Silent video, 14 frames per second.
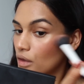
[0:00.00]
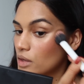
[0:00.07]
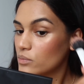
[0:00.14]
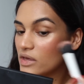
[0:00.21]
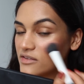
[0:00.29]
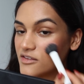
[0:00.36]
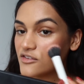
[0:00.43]

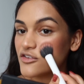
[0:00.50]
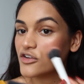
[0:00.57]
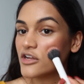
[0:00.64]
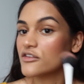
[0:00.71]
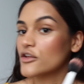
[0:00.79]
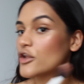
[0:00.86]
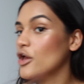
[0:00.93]
My sister
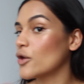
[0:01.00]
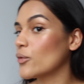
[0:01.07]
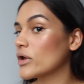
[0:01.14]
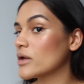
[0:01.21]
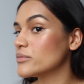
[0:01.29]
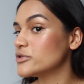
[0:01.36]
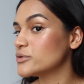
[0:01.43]
doesn't know
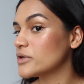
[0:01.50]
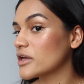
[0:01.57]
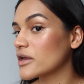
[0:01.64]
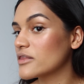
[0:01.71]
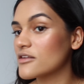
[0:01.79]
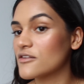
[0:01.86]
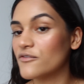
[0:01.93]
what I'm
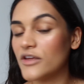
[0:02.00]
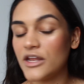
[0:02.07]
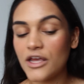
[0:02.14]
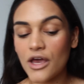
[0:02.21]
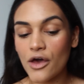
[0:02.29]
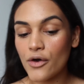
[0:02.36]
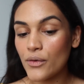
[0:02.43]
doing in this
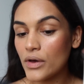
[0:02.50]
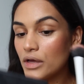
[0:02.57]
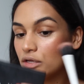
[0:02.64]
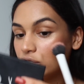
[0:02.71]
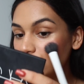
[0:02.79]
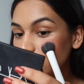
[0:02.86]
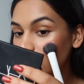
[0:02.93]
video.
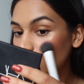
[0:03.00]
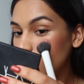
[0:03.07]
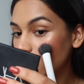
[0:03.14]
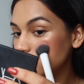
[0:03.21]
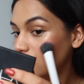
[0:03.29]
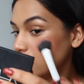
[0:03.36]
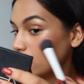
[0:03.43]
She just
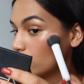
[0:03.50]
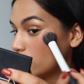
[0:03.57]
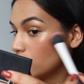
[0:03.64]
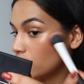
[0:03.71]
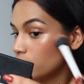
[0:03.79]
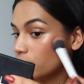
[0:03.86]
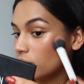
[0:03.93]
walked into the
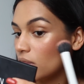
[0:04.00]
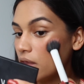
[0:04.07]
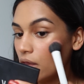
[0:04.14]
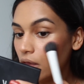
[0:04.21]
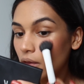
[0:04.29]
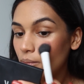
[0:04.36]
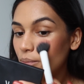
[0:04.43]
room,
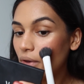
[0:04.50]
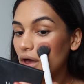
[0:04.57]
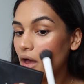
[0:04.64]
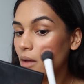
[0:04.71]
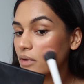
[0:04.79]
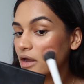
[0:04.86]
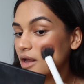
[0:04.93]

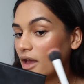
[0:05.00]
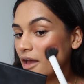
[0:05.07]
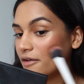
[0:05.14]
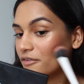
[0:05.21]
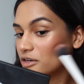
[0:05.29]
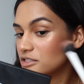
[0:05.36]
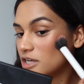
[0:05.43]
but I'm gonna
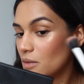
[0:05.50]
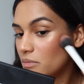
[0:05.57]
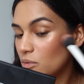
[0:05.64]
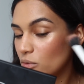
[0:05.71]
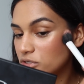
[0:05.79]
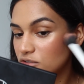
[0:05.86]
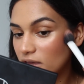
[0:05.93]
have her tell me
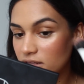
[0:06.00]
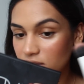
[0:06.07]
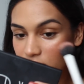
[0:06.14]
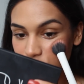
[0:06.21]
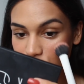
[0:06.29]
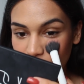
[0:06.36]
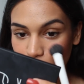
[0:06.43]
which side
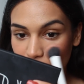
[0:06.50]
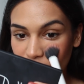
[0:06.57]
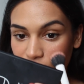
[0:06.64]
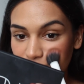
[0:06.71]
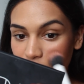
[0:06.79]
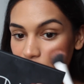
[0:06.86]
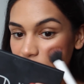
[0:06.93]
that she
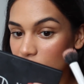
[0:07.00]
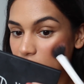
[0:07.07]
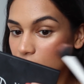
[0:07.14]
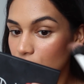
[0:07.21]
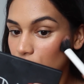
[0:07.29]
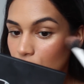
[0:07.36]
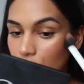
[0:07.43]
prefers
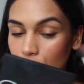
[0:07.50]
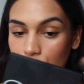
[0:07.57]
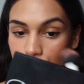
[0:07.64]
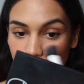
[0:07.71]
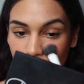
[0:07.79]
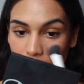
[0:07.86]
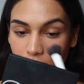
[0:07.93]

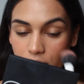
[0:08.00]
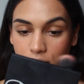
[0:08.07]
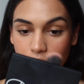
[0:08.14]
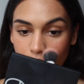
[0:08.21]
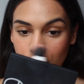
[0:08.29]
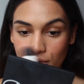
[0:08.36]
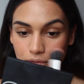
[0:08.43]
so that
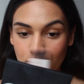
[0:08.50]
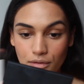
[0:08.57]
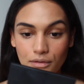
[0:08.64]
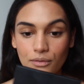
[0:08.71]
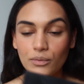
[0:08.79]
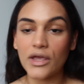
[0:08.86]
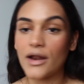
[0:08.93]

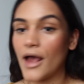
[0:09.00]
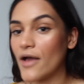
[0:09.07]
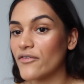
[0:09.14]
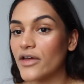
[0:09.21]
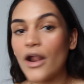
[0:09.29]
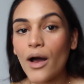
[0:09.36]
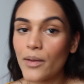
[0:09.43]
we can have
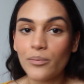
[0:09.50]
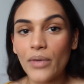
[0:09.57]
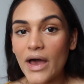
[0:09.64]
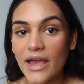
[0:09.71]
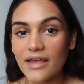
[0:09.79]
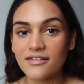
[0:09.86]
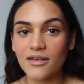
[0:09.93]
an
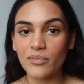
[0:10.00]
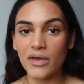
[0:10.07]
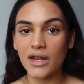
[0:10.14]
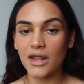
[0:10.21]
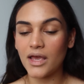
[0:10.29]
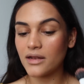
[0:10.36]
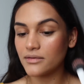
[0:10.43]
unbiased
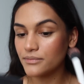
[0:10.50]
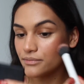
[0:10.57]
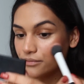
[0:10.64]
opinion.